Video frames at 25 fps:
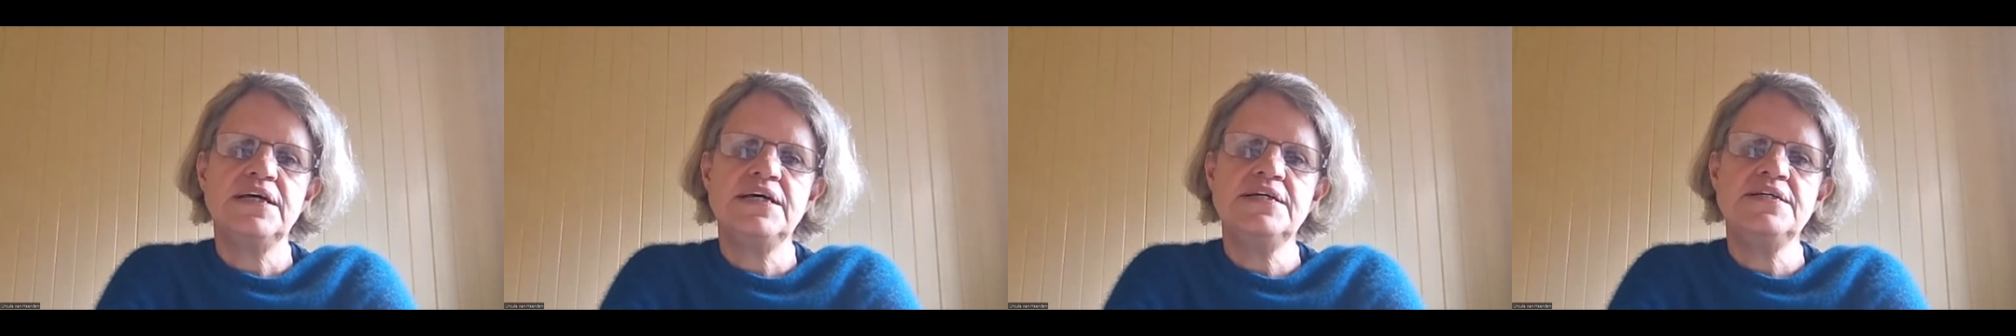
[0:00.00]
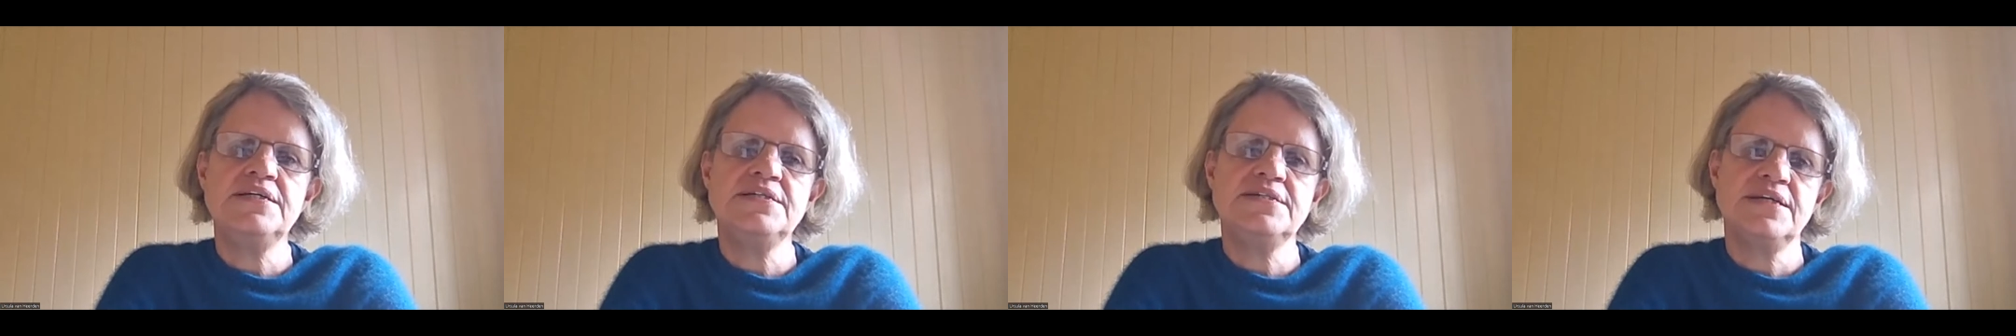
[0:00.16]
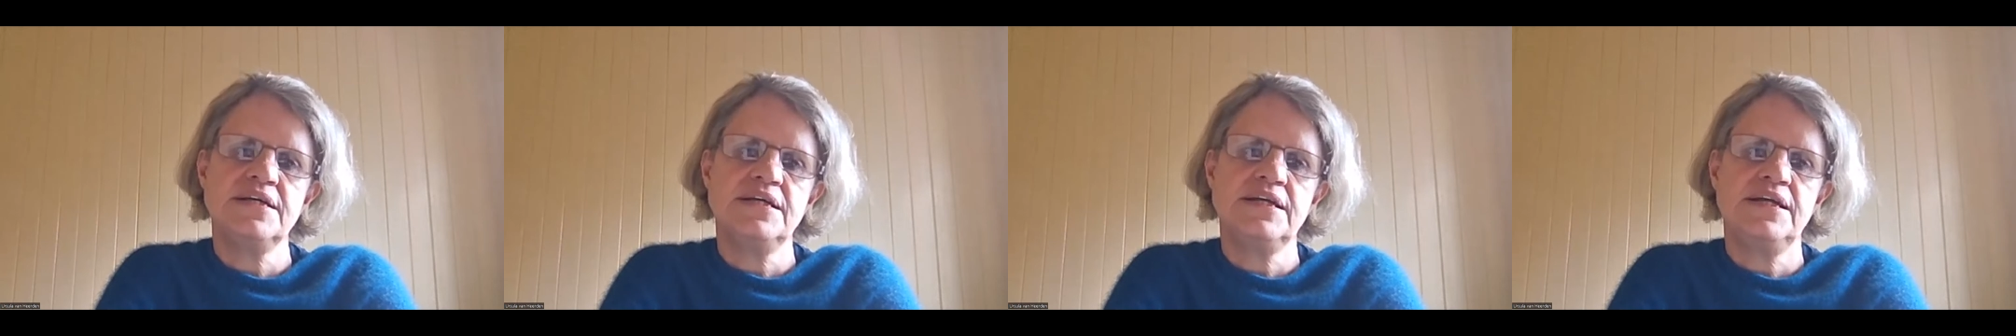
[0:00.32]

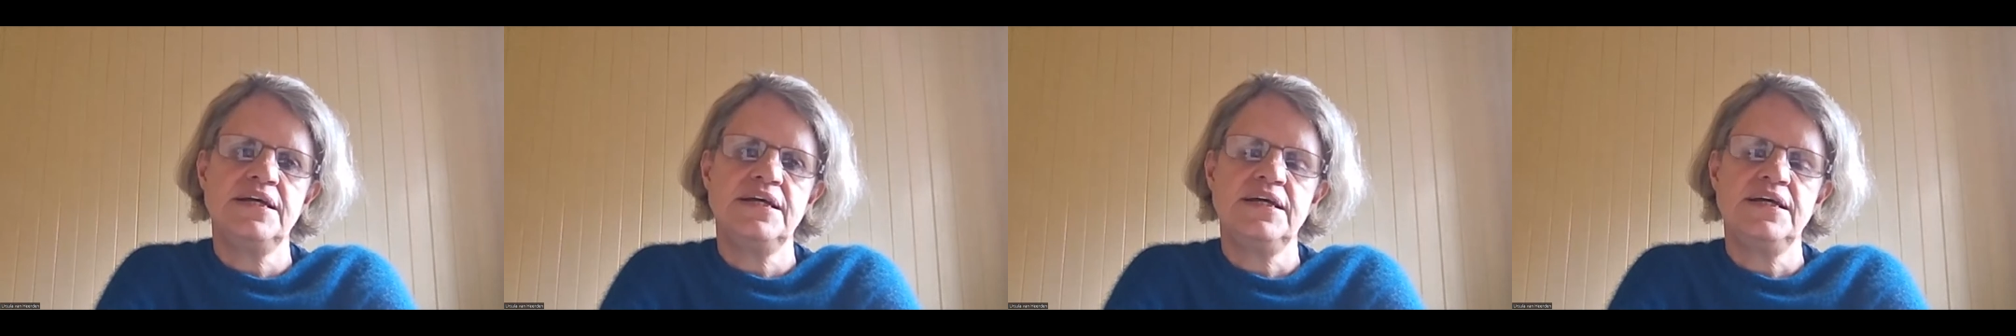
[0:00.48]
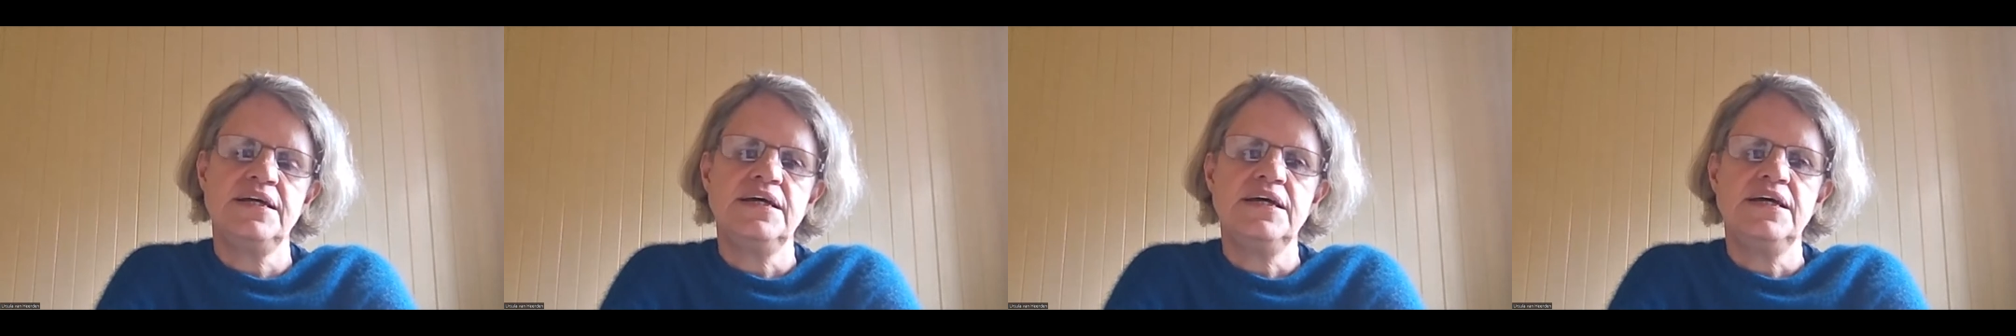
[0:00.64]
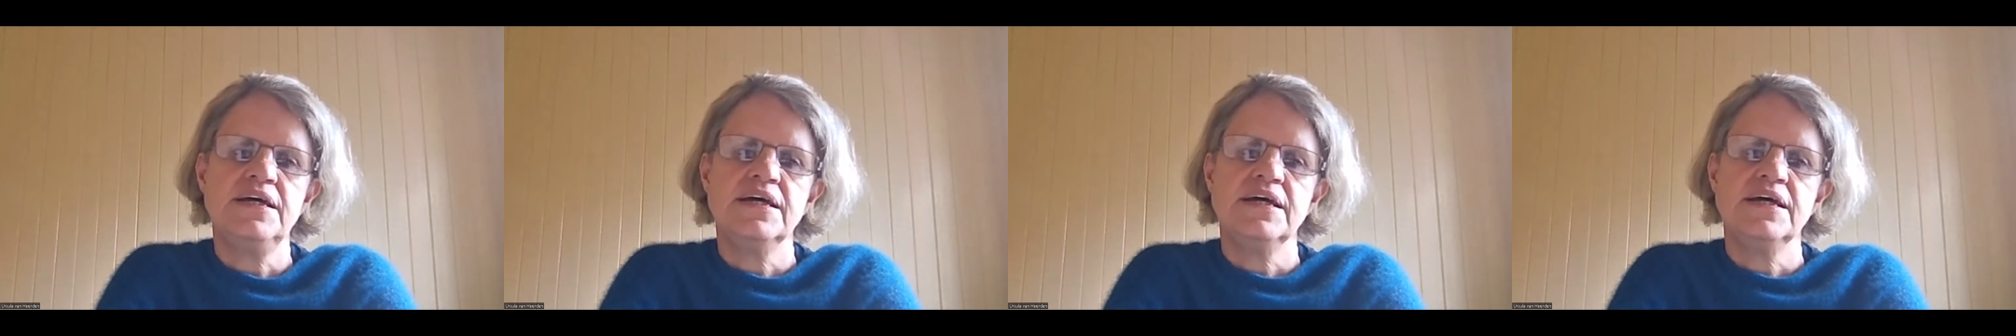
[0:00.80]

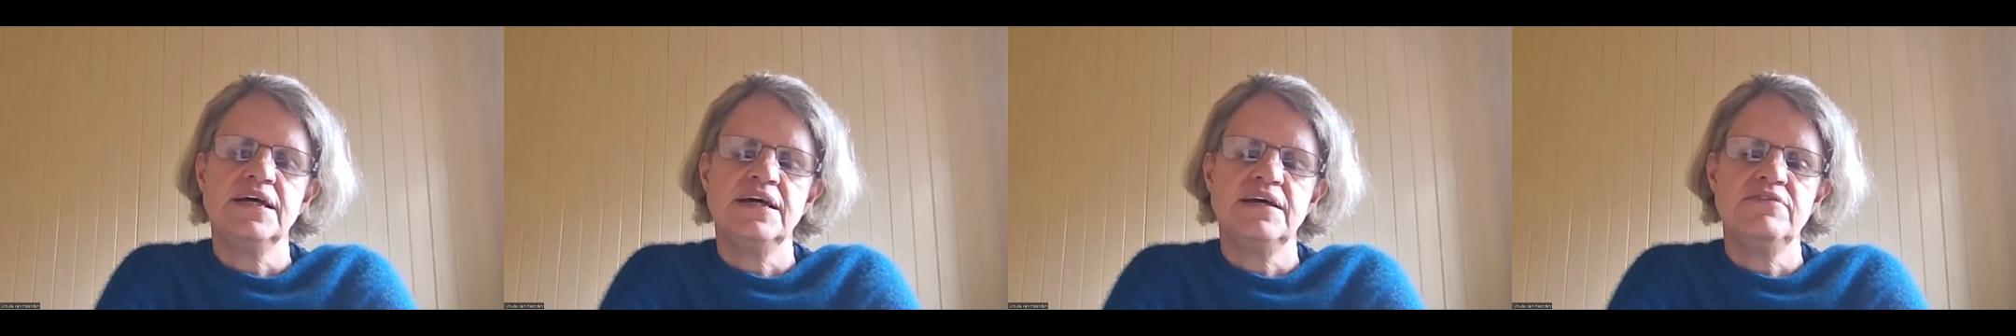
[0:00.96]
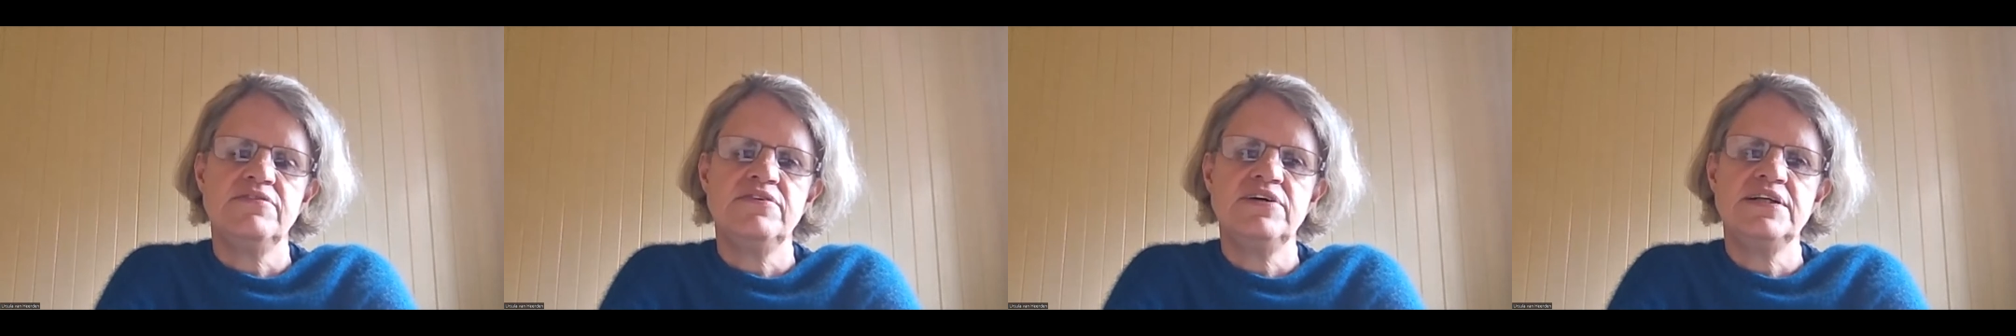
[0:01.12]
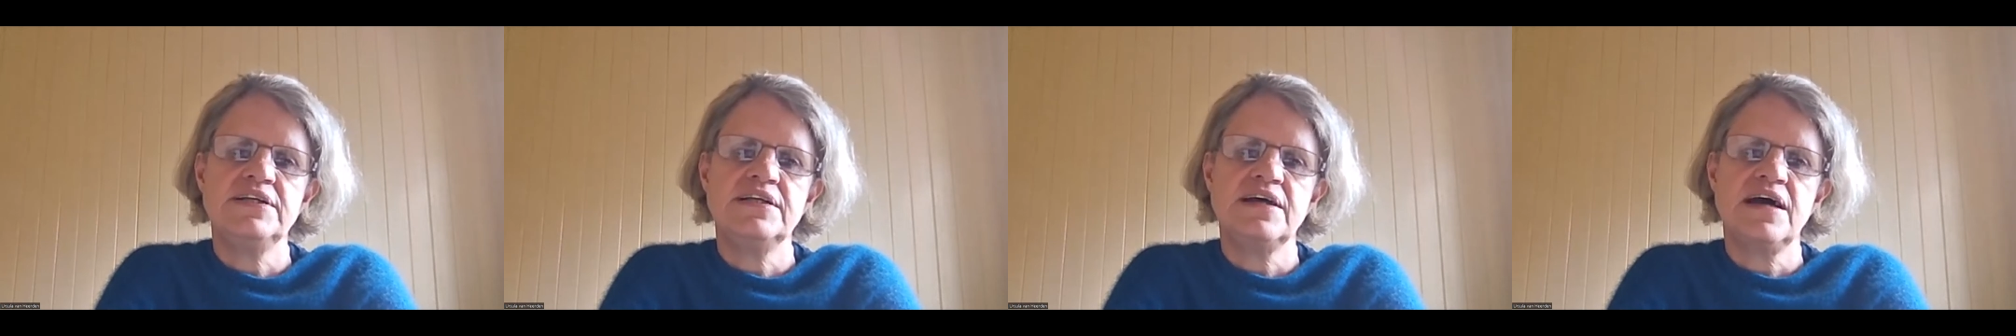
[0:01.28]
easily
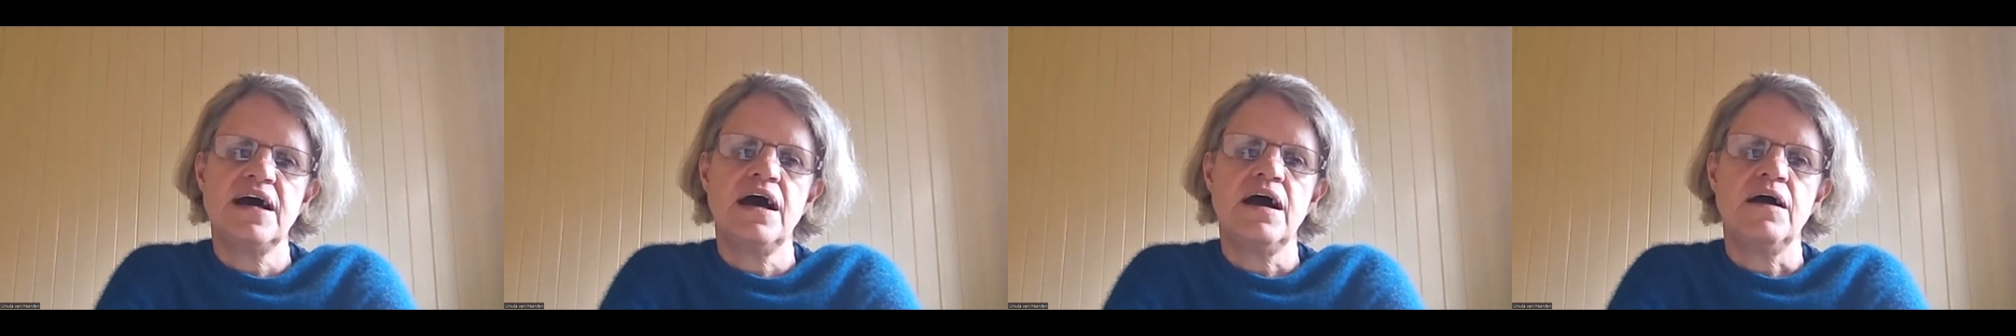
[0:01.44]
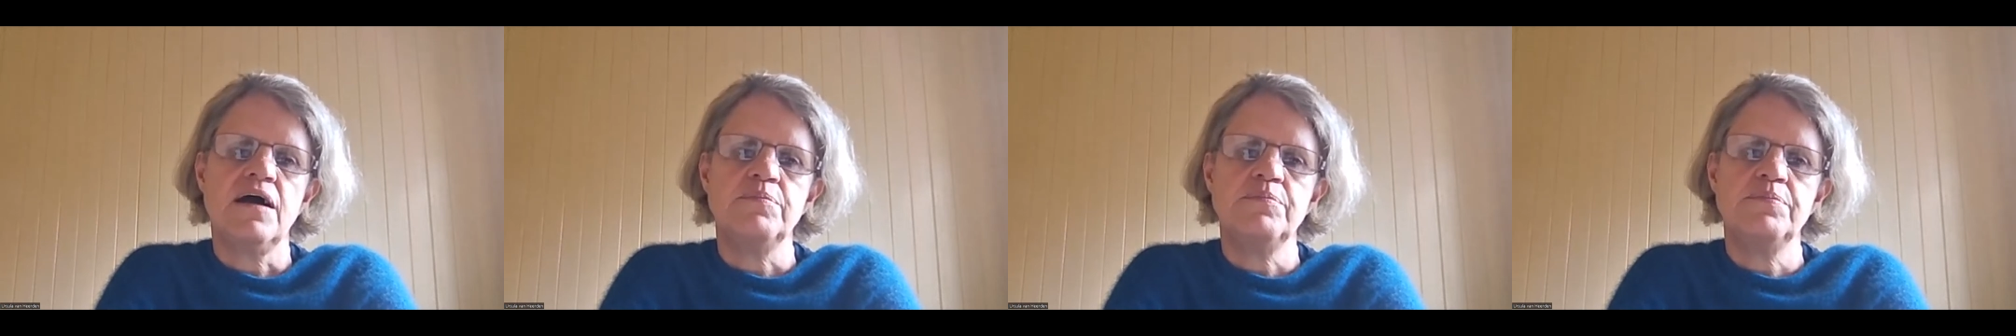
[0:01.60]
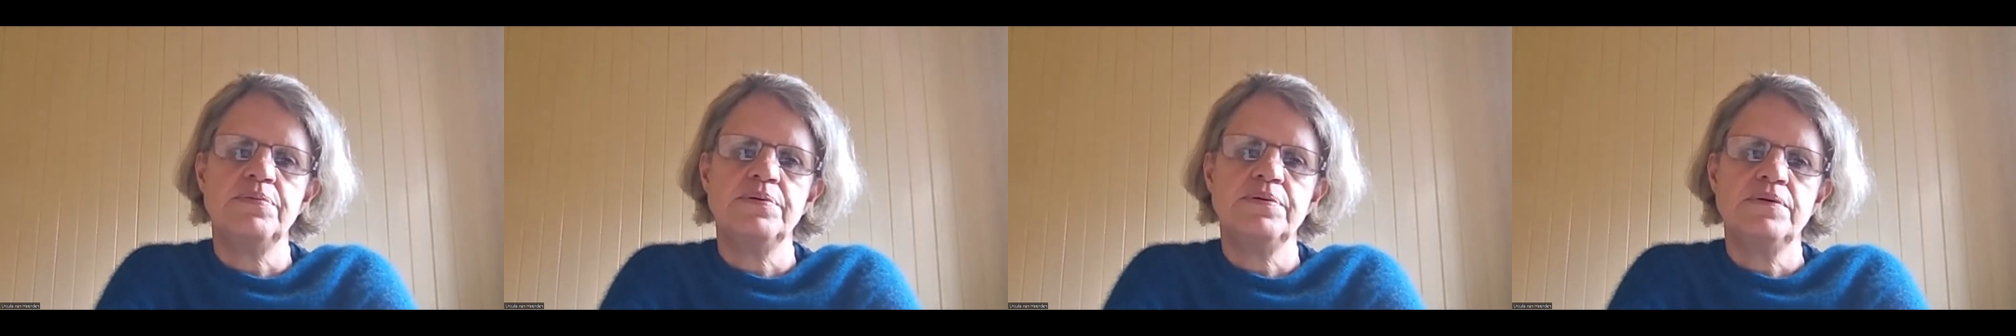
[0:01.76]
give it
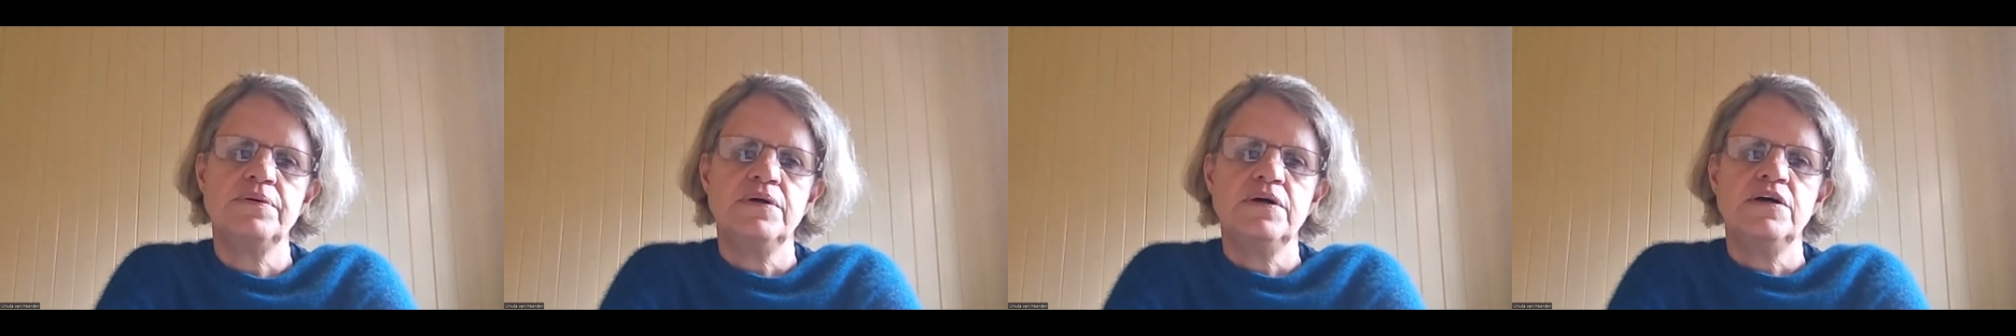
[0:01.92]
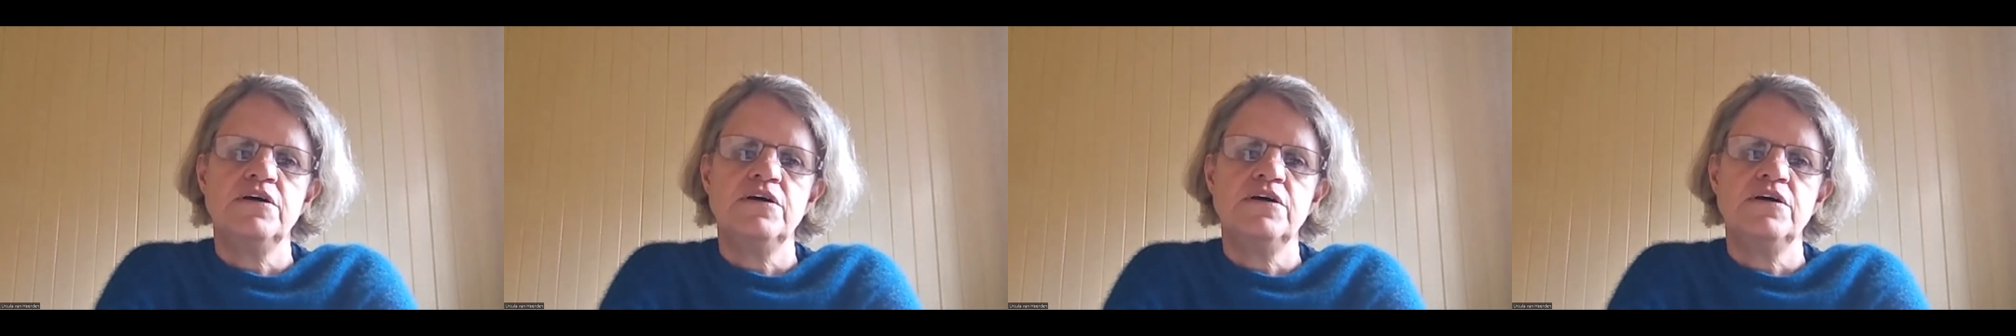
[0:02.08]
up